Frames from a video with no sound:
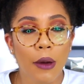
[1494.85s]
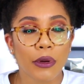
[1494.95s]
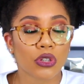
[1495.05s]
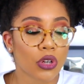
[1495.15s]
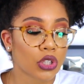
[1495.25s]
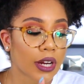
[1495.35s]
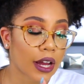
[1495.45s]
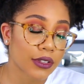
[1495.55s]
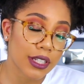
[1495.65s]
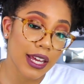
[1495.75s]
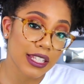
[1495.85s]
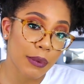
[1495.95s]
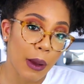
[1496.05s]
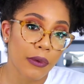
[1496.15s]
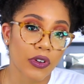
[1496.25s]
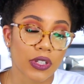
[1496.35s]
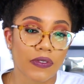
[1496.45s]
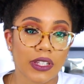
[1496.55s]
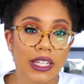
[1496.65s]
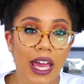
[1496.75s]
Be sure to check out today's Bible verse
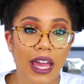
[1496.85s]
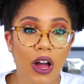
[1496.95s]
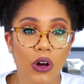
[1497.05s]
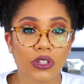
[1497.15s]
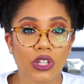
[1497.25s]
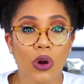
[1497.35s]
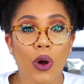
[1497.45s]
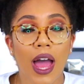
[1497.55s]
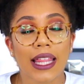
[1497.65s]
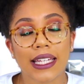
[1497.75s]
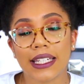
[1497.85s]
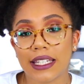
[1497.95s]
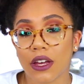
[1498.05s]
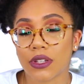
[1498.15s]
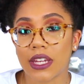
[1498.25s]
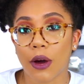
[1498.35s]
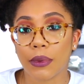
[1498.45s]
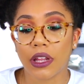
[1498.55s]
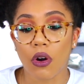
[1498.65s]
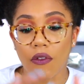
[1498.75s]
of the day. Also, the details down
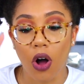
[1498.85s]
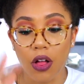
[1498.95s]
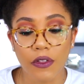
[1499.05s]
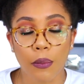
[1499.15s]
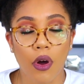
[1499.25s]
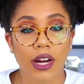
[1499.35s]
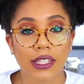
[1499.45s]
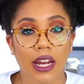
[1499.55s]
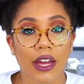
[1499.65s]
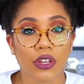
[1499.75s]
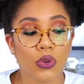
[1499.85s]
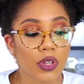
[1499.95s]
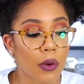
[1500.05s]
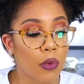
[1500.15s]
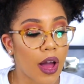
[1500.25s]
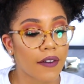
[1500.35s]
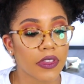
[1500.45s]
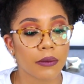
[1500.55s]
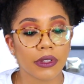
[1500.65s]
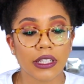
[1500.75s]
below of all of the products that I use, I will
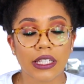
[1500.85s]
have them